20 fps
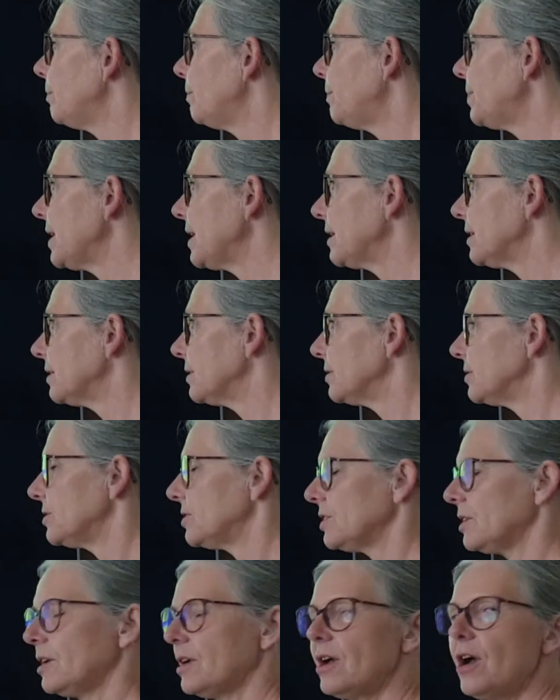Beard.
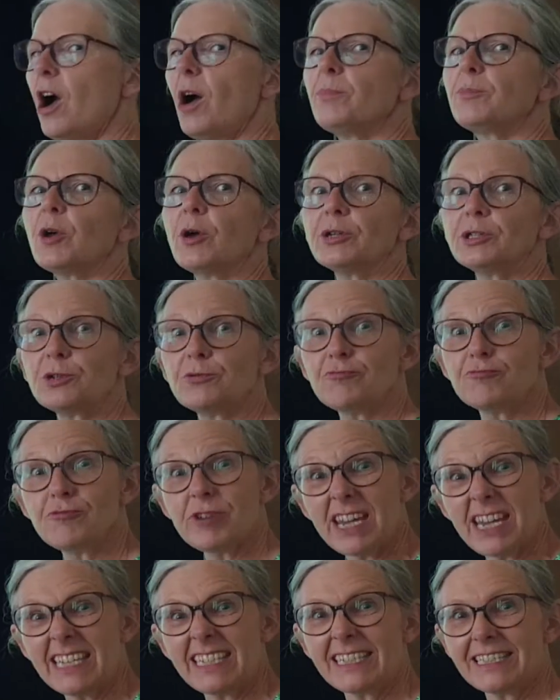I'm going to
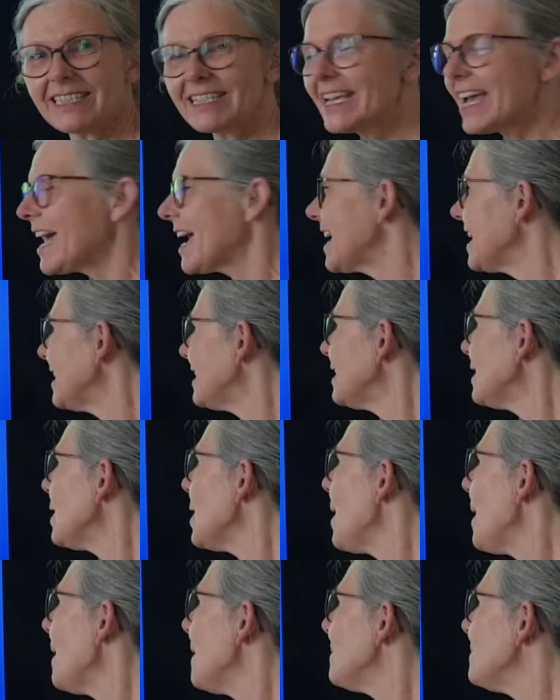read it again.
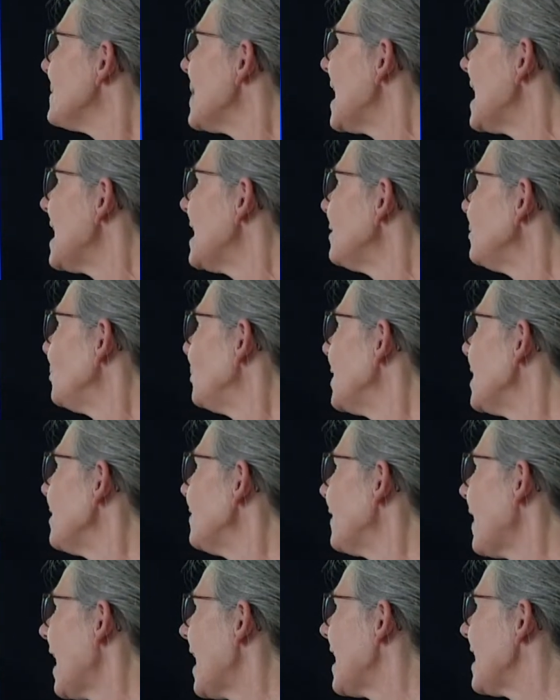Man
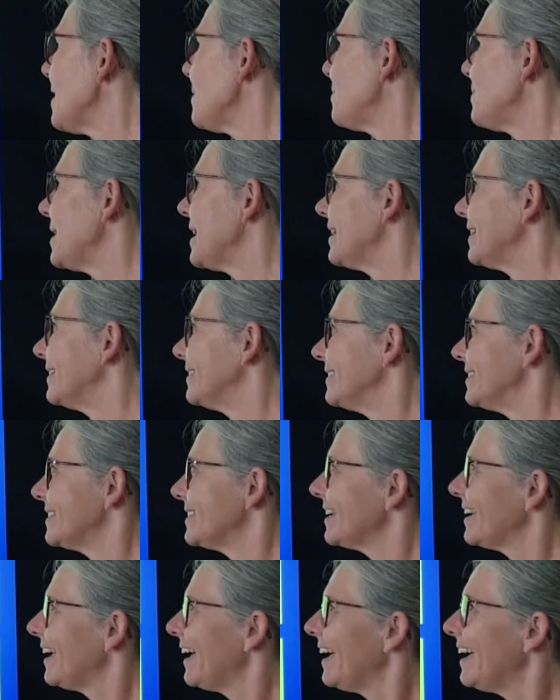with a beard.
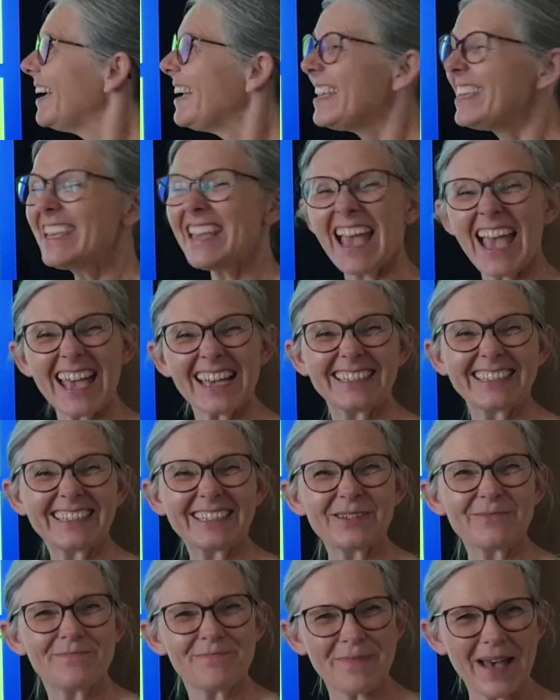
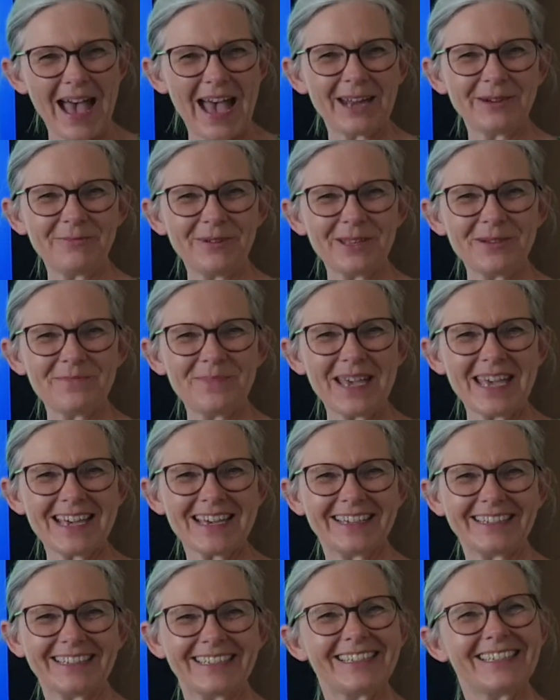Yes, man with a
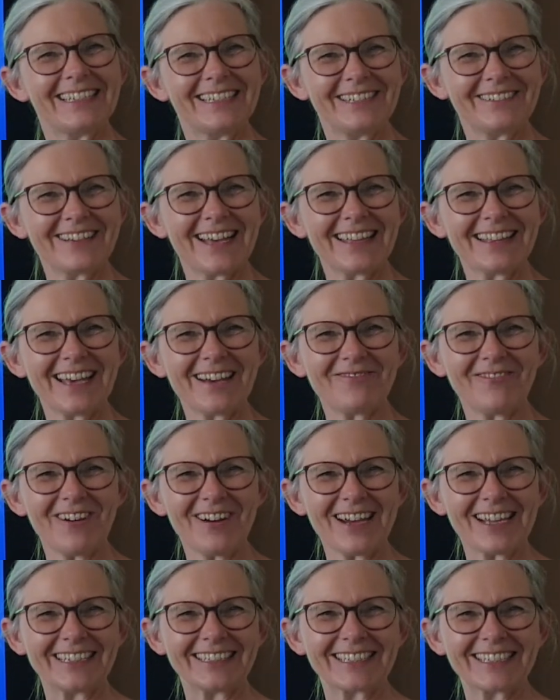beard. Did you get that
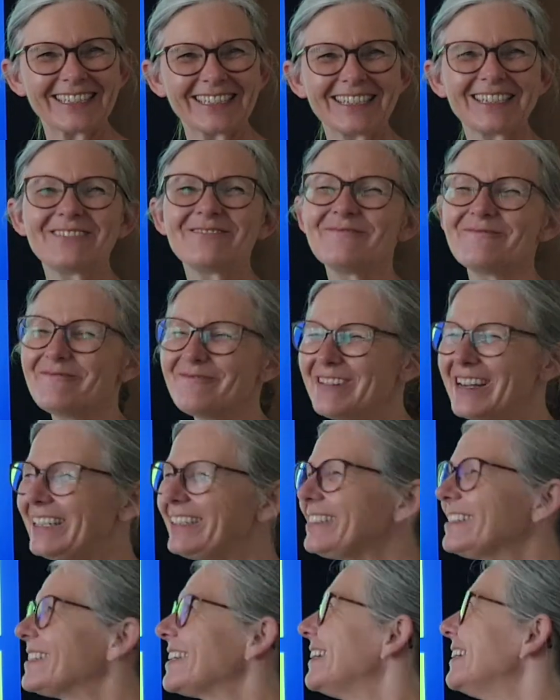right?
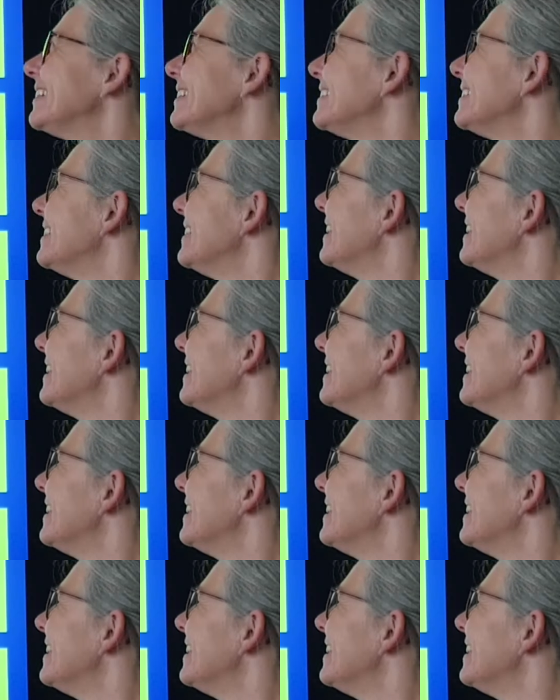Well done.